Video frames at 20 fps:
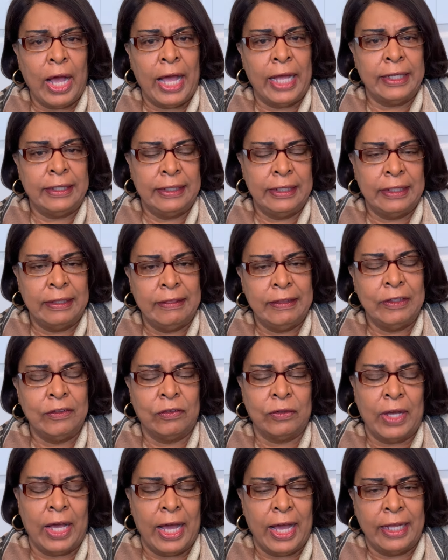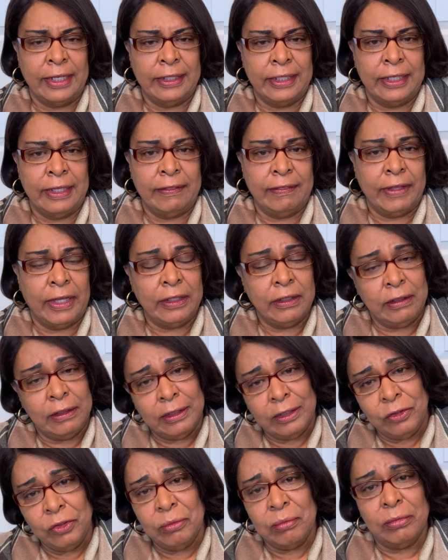I did this or I did that.
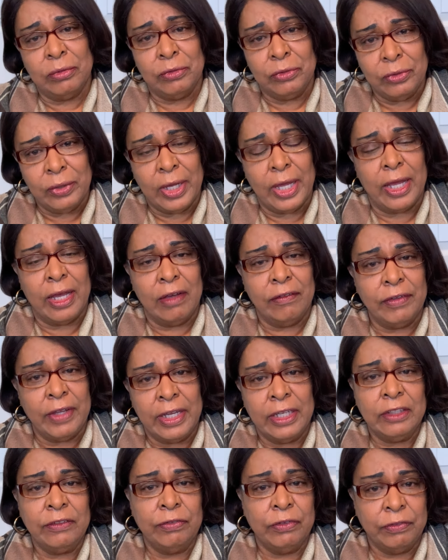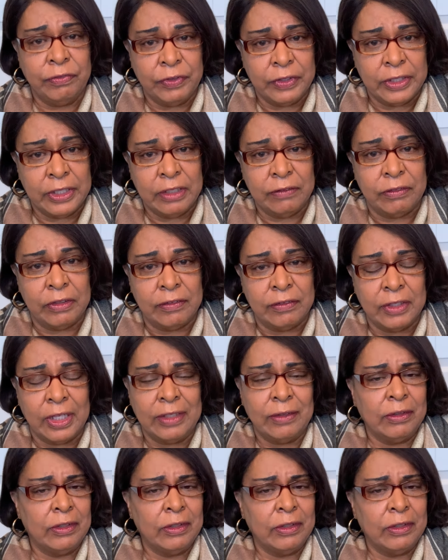Yeah, you have. Ask for forgiveness.